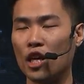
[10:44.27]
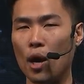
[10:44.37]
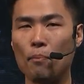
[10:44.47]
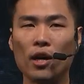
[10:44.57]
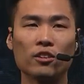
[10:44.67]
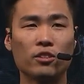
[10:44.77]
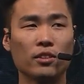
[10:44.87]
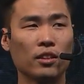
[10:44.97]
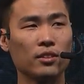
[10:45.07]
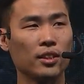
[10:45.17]
about two
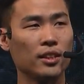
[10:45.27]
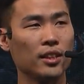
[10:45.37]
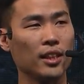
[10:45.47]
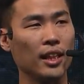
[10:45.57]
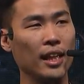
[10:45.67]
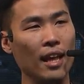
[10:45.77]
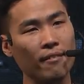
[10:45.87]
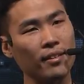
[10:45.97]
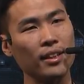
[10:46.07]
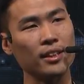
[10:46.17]
thousand
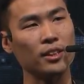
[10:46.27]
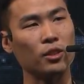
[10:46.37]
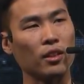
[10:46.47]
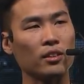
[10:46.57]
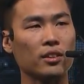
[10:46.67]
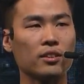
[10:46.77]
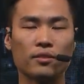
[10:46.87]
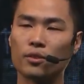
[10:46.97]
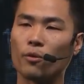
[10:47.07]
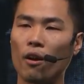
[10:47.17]
eleven, two thousand
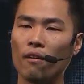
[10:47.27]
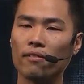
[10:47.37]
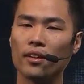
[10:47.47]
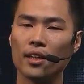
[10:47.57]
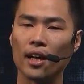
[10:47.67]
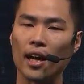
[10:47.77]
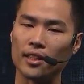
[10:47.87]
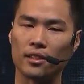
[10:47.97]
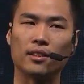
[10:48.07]
twelve, I,